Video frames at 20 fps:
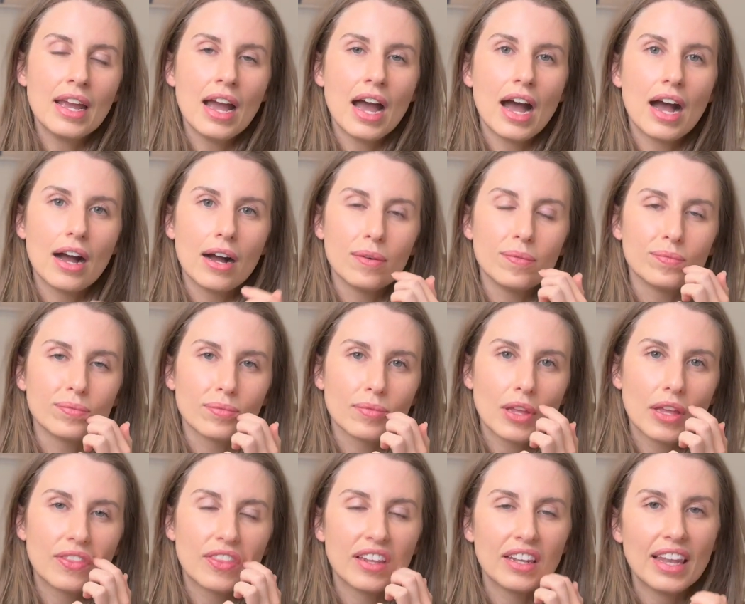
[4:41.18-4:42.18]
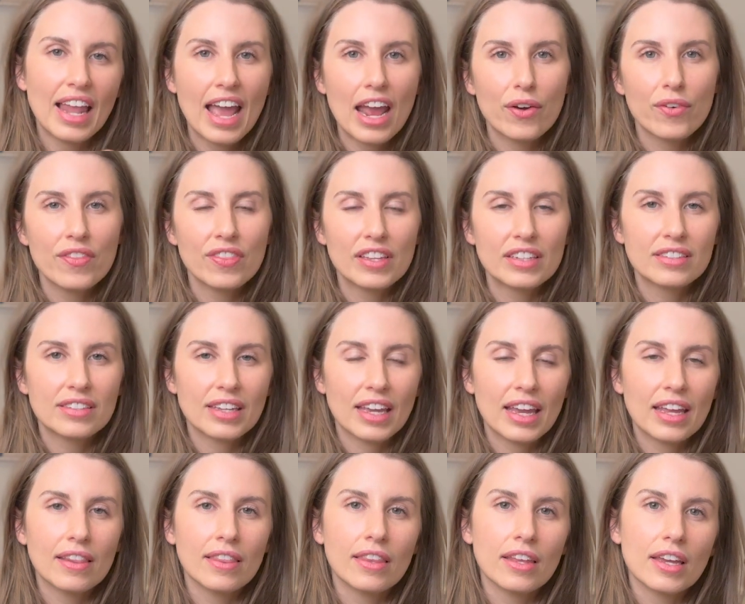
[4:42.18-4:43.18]
the layer in the
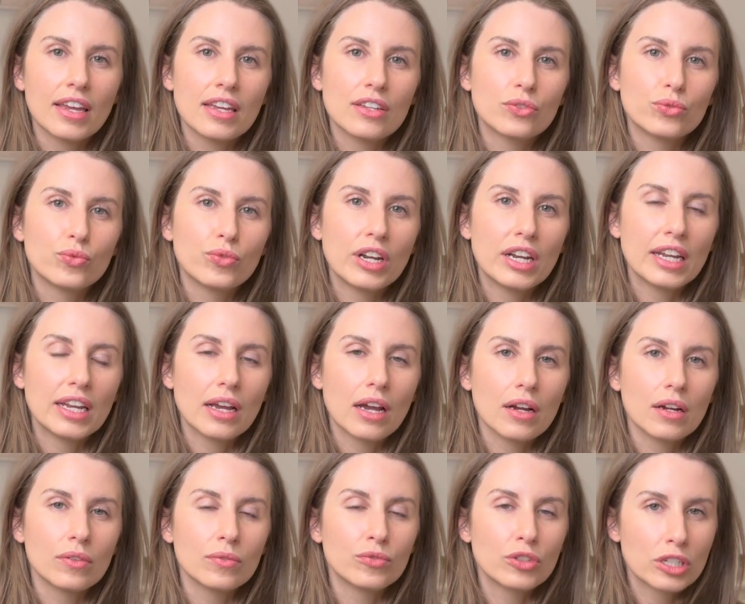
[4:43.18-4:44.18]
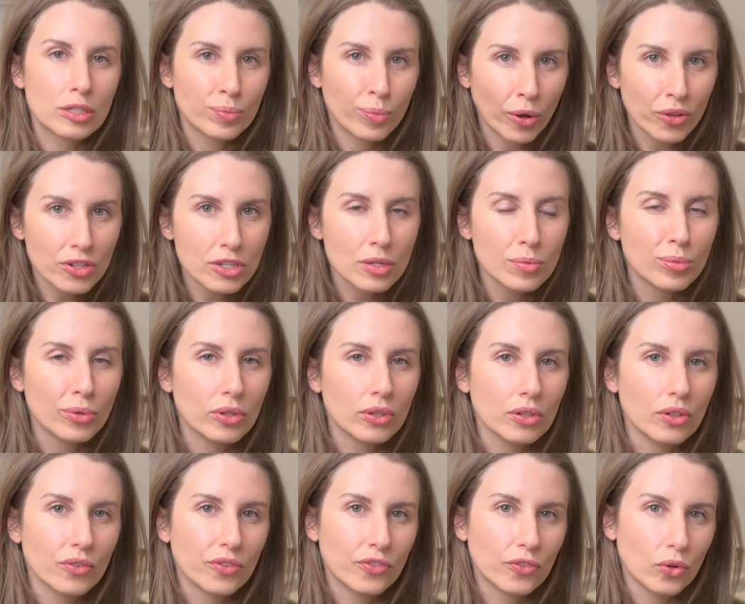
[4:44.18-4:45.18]
skin that is really
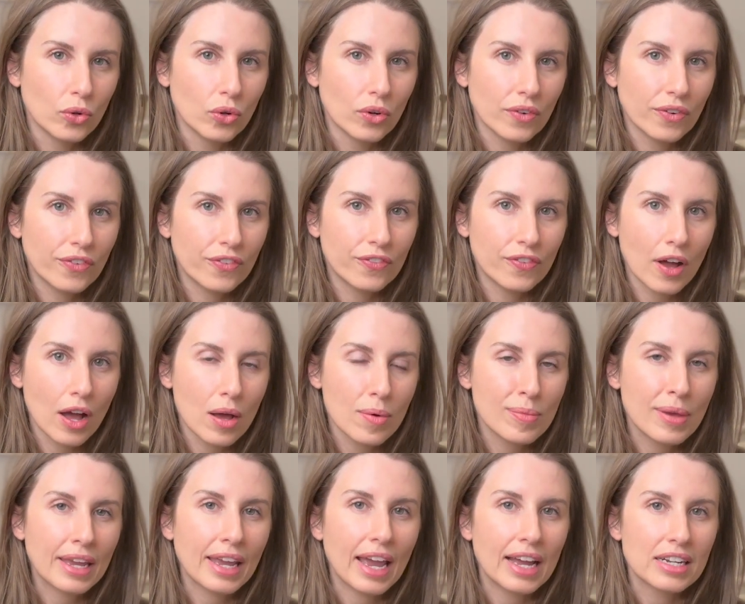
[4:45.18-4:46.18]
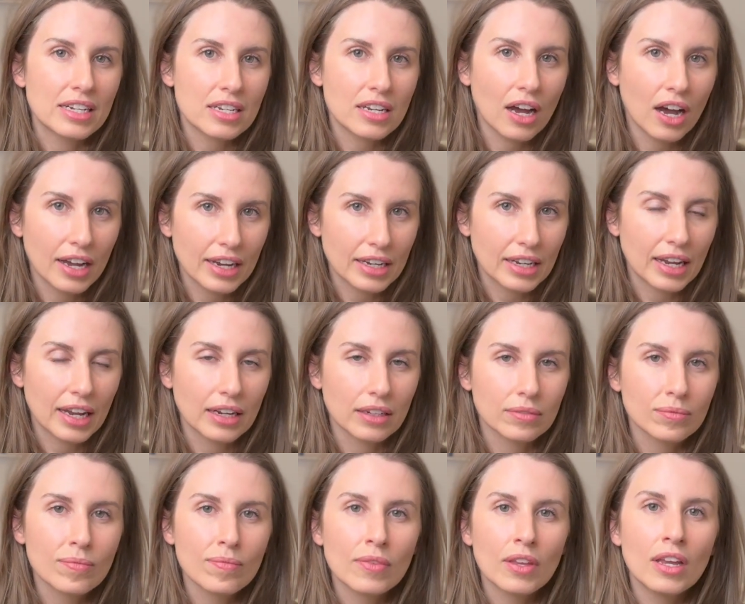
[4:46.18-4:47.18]
responsible for firming and
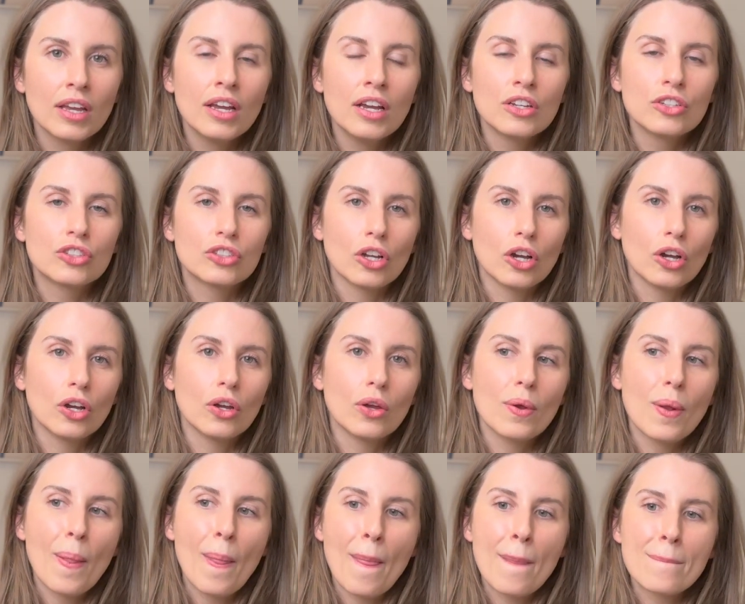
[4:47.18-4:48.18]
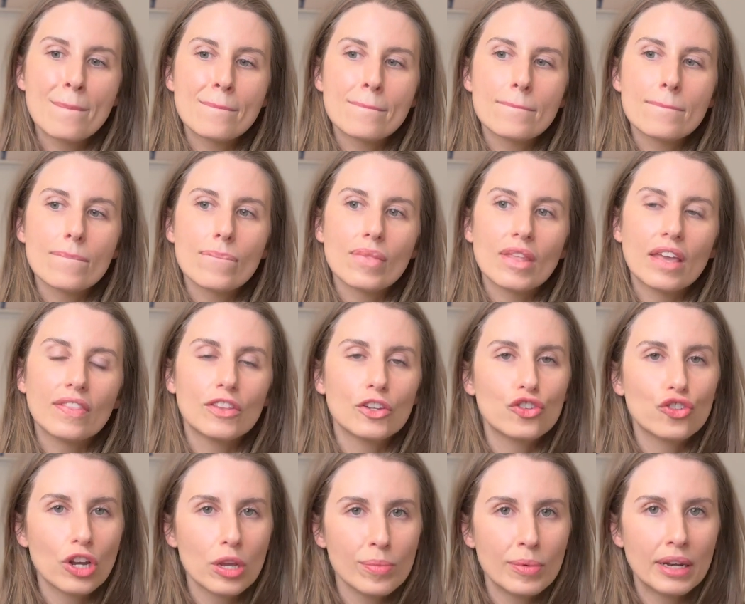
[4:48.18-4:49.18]
tightening. So the
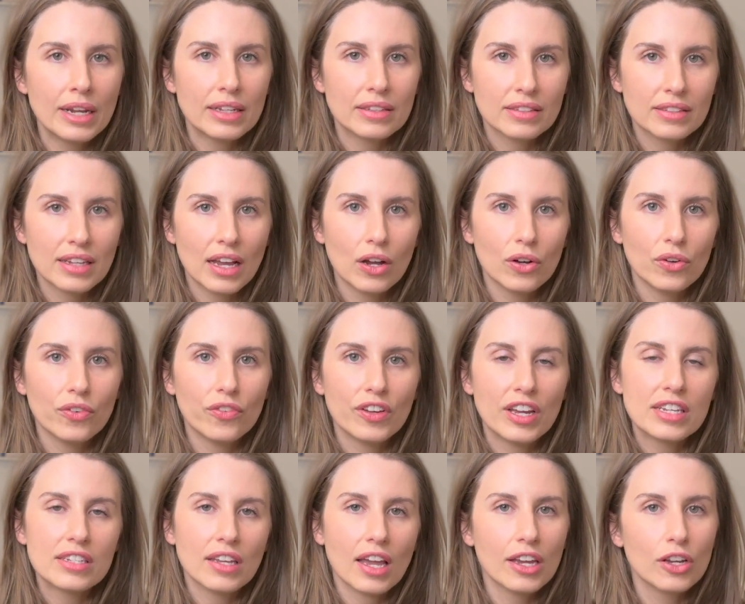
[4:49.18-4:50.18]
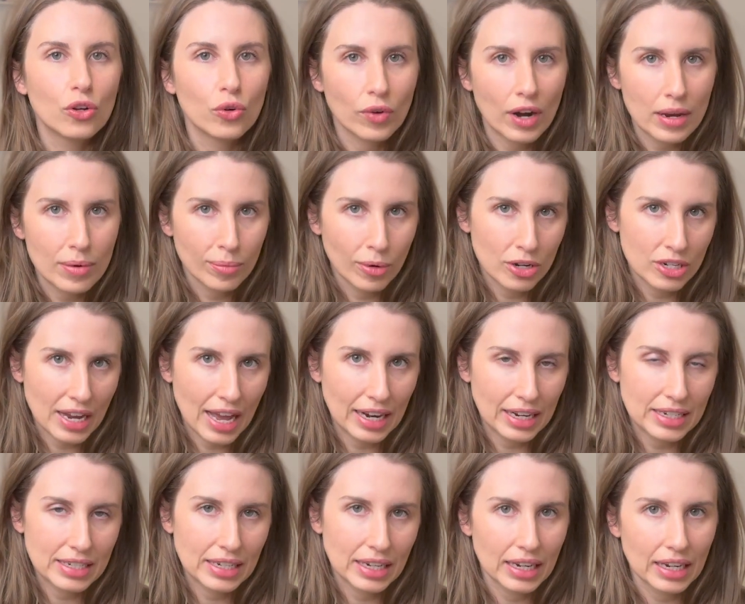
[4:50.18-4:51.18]
treatment itself is a great
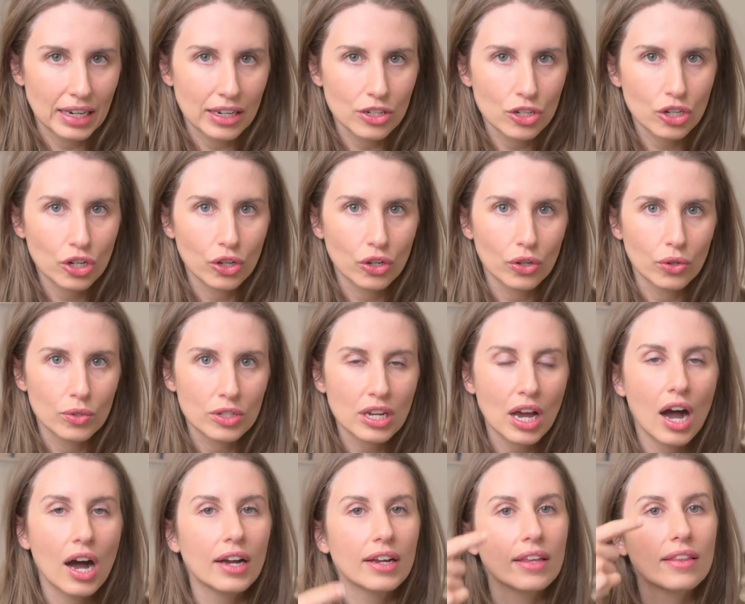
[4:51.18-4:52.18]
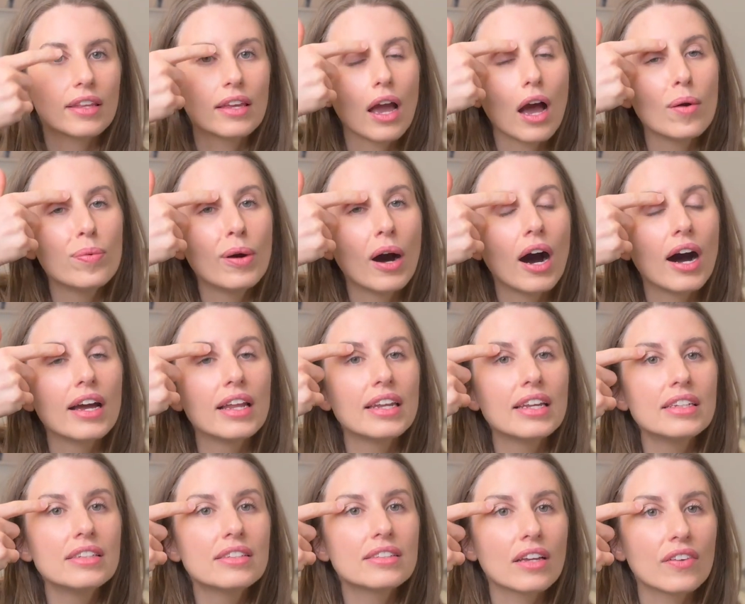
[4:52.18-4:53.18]
modality to target the upper
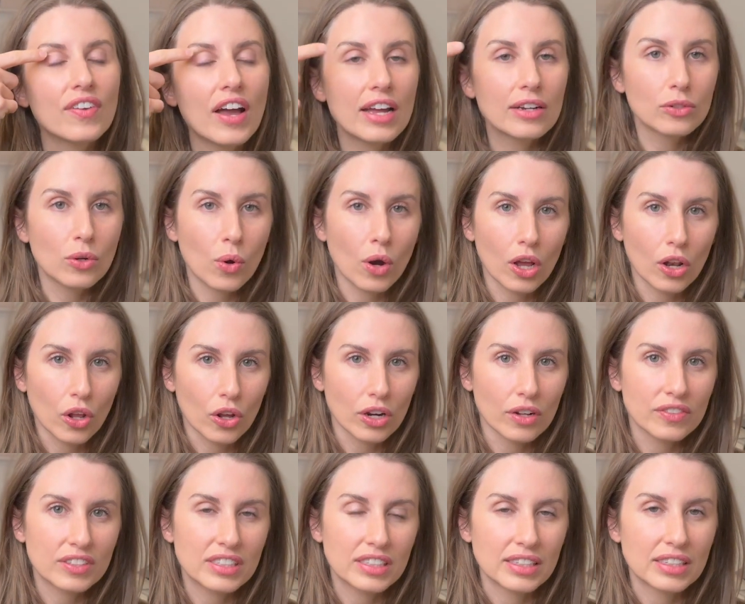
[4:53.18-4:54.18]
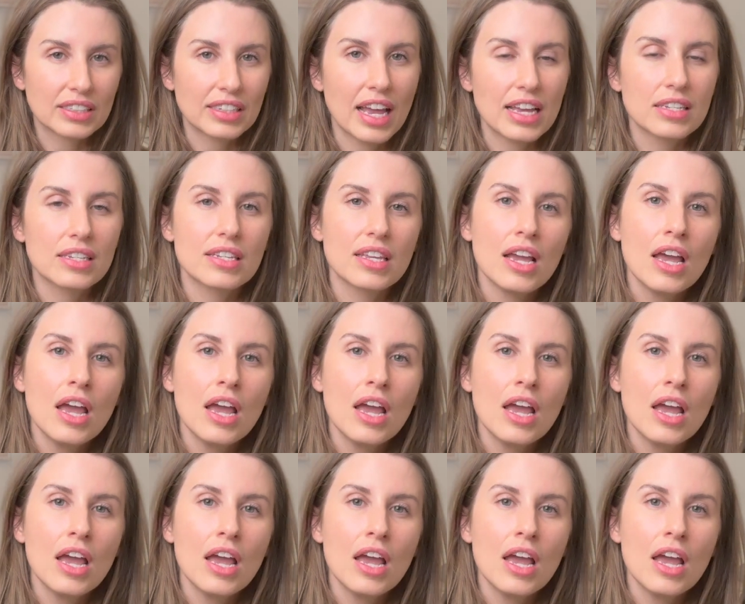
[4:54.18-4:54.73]
eyelids. I've had quite a lot of success